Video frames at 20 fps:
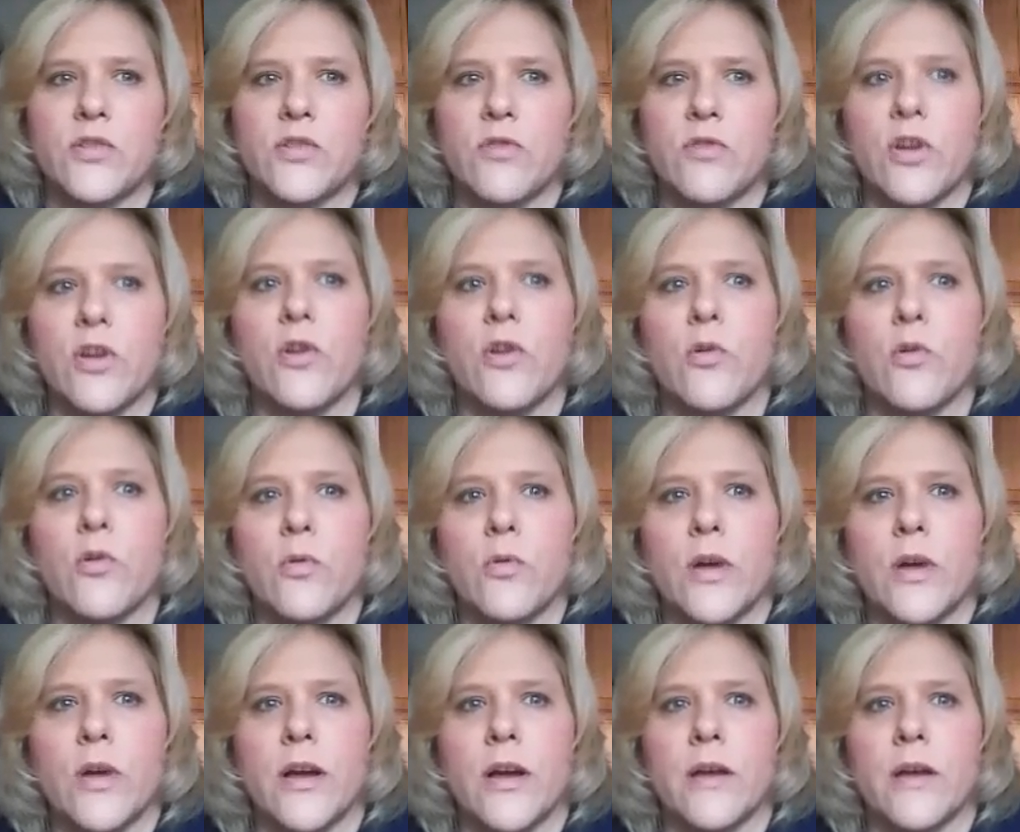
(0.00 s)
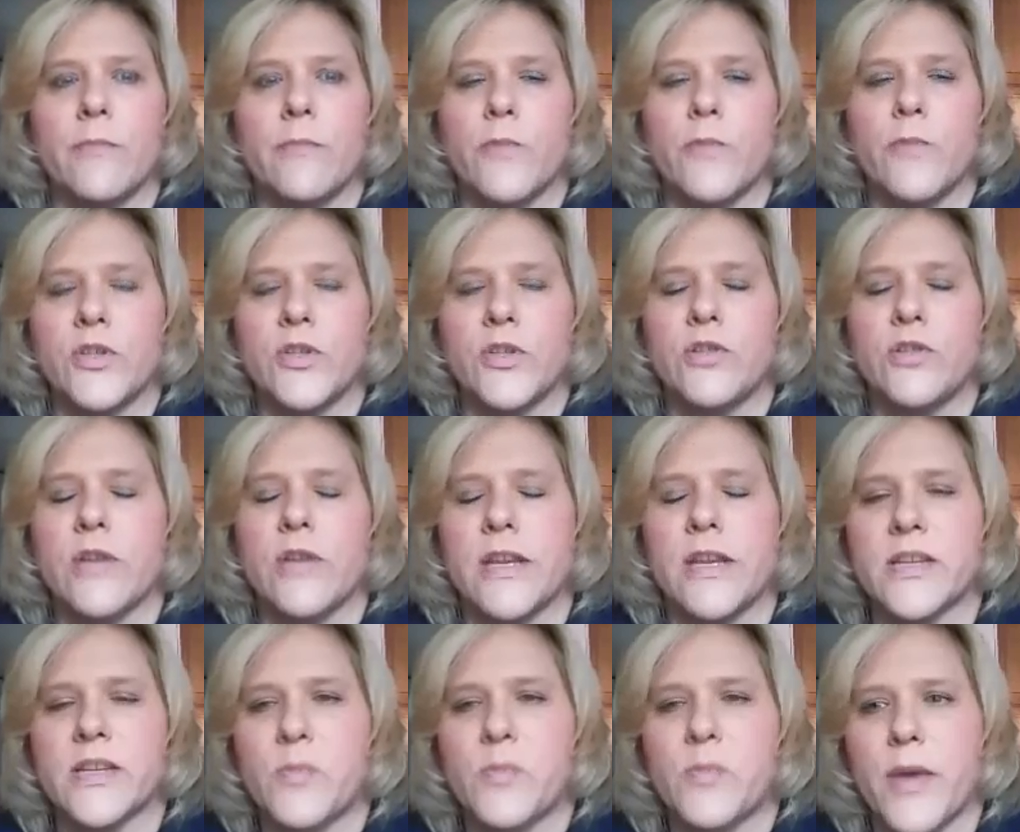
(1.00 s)
you know what you can
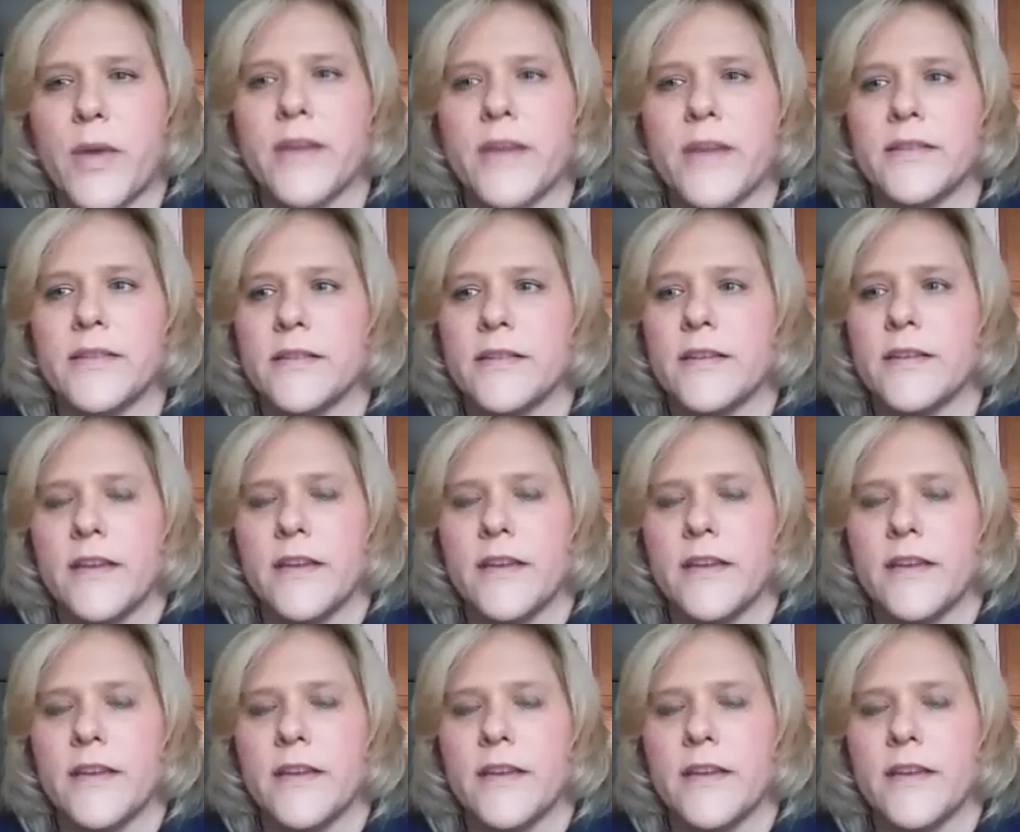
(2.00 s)
expect